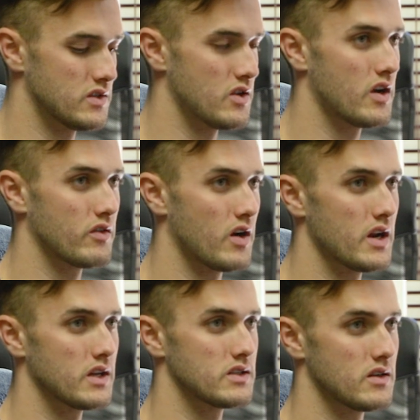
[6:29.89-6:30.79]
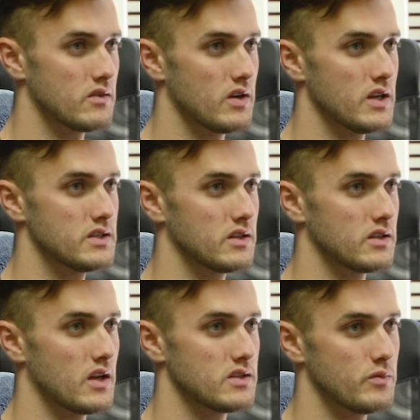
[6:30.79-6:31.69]
starting writing it and releasing
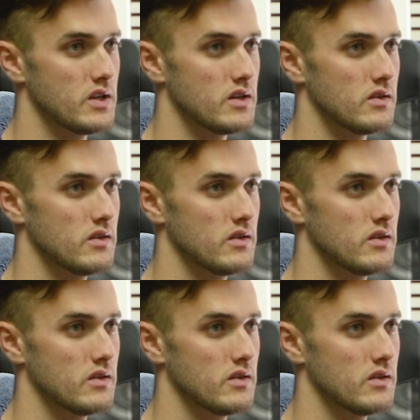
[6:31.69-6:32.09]
it has it been?